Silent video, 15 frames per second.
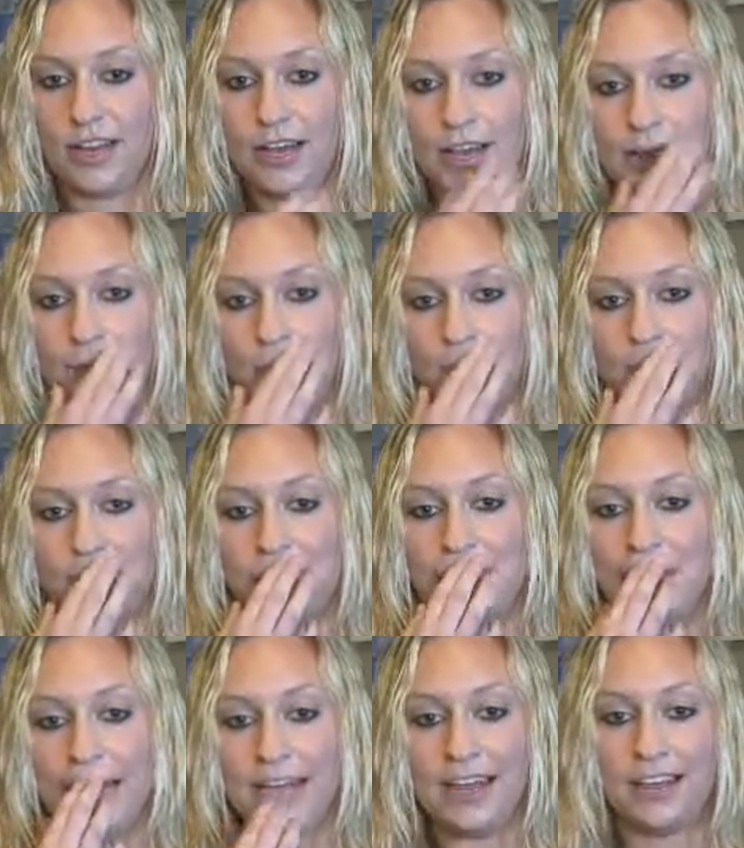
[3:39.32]

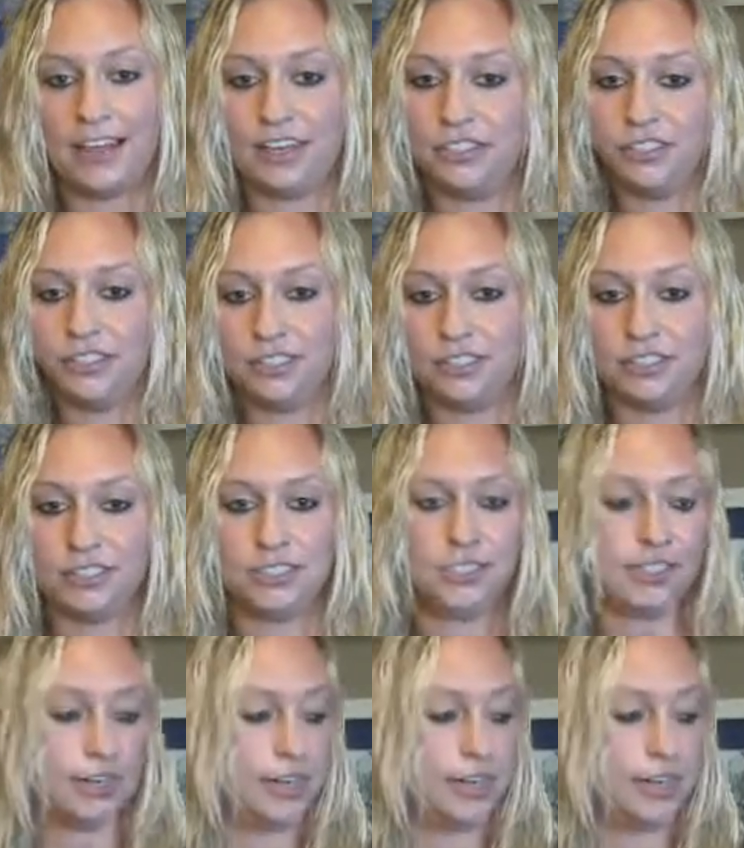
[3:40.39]
Not a jersey.